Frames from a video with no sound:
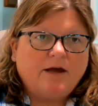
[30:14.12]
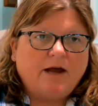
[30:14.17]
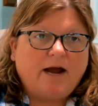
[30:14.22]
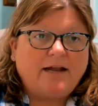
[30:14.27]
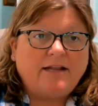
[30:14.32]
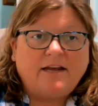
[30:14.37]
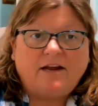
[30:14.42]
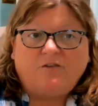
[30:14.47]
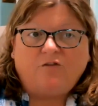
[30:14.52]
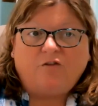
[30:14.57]

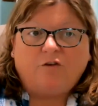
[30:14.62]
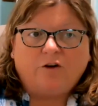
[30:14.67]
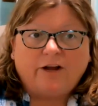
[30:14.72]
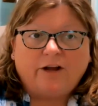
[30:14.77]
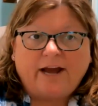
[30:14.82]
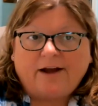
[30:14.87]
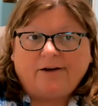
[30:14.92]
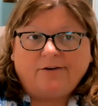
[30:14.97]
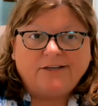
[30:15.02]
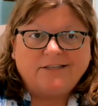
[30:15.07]
And then for
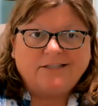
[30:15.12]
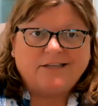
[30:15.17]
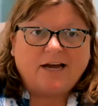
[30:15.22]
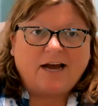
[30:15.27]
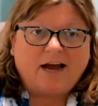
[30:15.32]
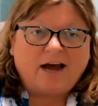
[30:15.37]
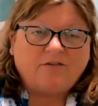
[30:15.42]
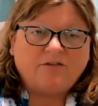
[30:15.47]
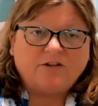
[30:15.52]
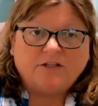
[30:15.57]
counties that
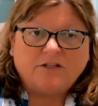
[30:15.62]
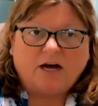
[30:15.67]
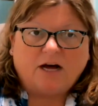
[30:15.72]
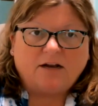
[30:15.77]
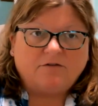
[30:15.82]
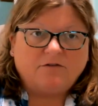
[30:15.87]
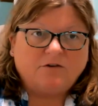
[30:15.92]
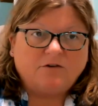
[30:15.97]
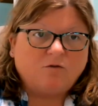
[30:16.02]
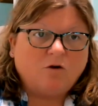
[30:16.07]
have a
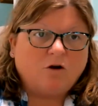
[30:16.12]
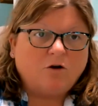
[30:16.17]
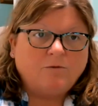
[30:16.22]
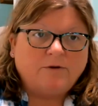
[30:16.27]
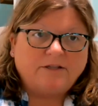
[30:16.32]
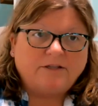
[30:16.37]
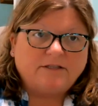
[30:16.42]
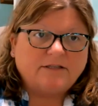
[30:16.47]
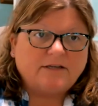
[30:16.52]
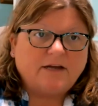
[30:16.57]
lot of
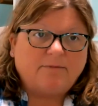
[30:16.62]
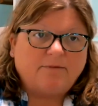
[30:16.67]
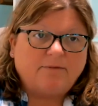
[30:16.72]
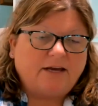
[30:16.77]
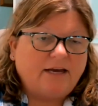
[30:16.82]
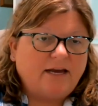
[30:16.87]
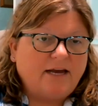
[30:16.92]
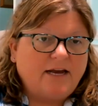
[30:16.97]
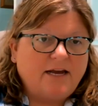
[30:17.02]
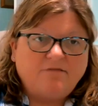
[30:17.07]
enrollments
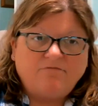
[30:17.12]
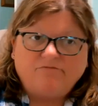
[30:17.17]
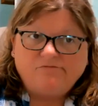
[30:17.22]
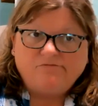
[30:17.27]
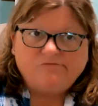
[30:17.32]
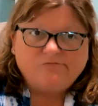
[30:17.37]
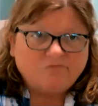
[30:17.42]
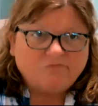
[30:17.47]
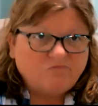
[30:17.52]
coming in,